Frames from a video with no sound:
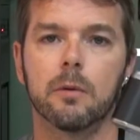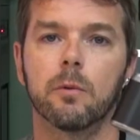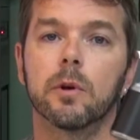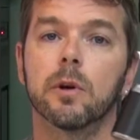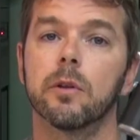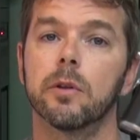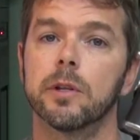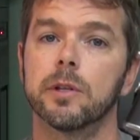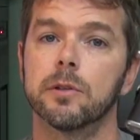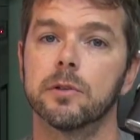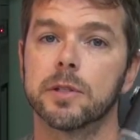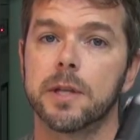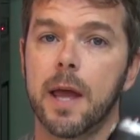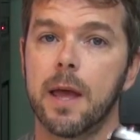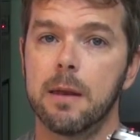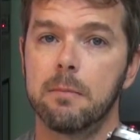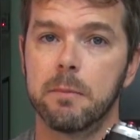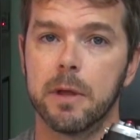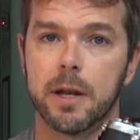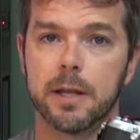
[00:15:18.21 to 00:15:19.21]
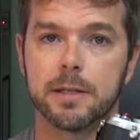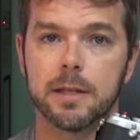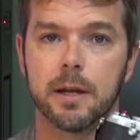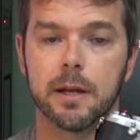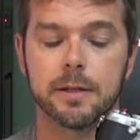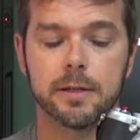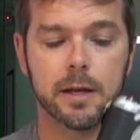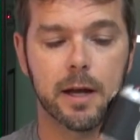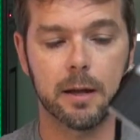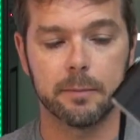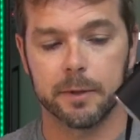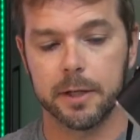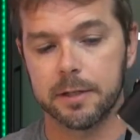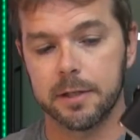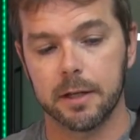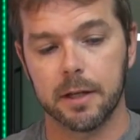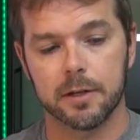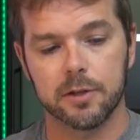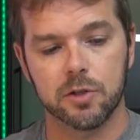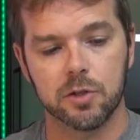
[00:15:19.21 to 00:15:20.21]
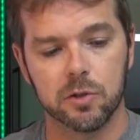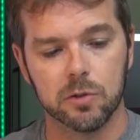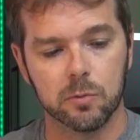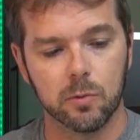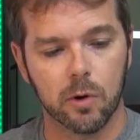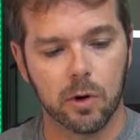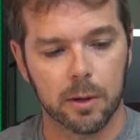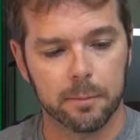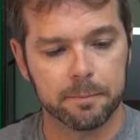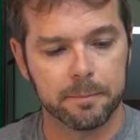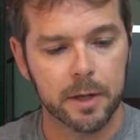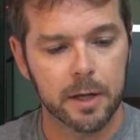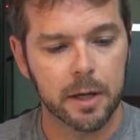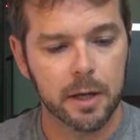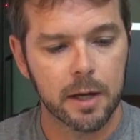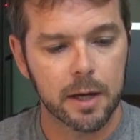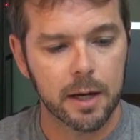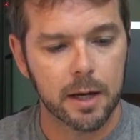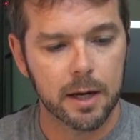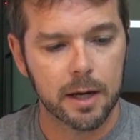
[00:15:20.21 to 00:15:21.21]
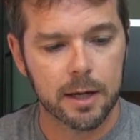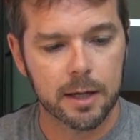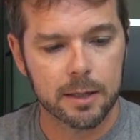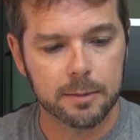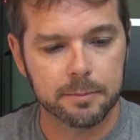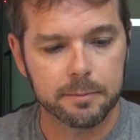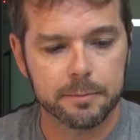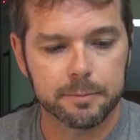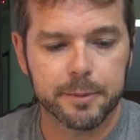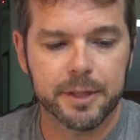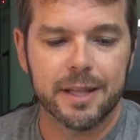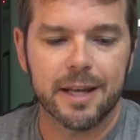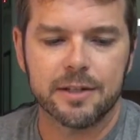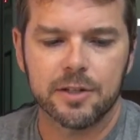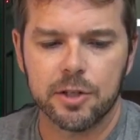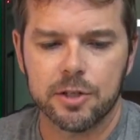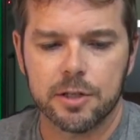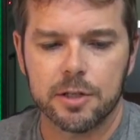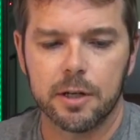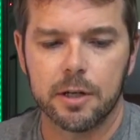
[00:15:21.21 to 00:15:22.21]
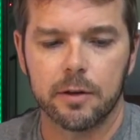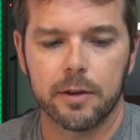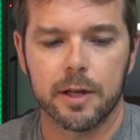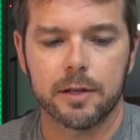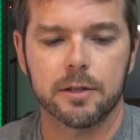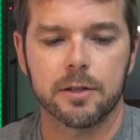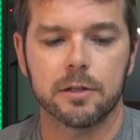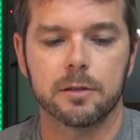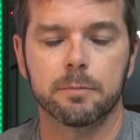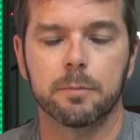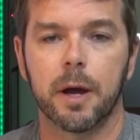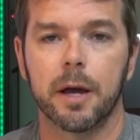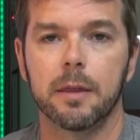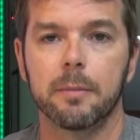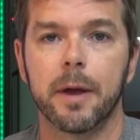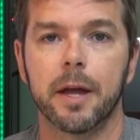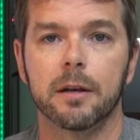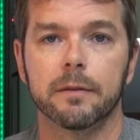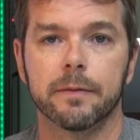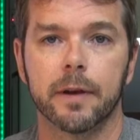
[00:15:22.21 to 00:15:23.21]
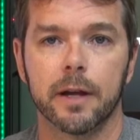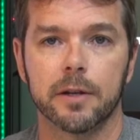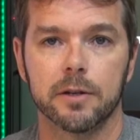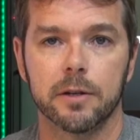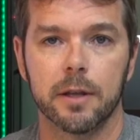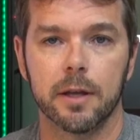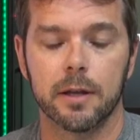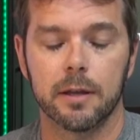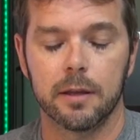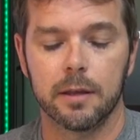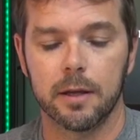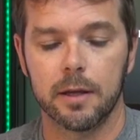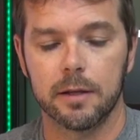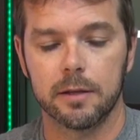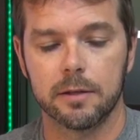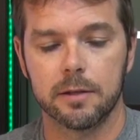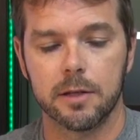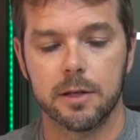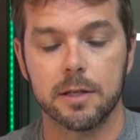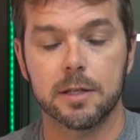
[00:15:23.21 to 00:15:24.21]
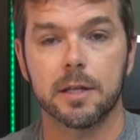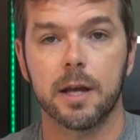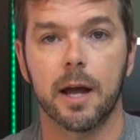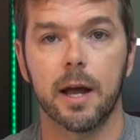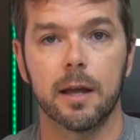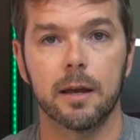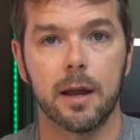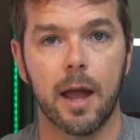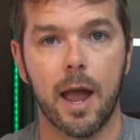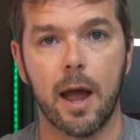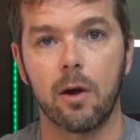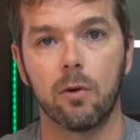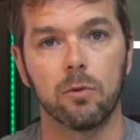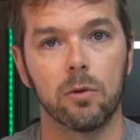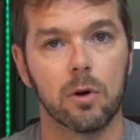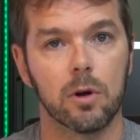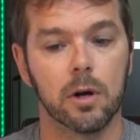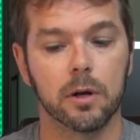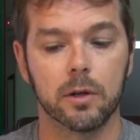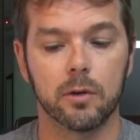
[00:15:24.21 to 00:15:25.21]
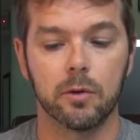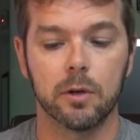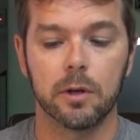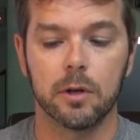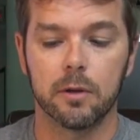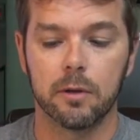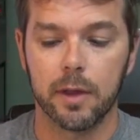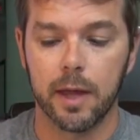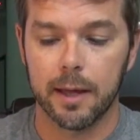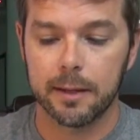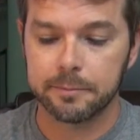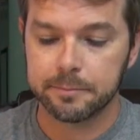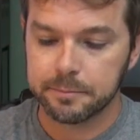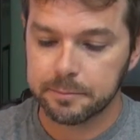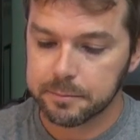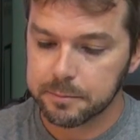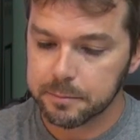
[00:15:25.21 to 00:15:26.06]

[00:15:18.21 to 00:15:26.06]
It would only do 10 minutes at a time because it gets too warm. But that's just, that's just by the manufacturer. They decide how long you can do that.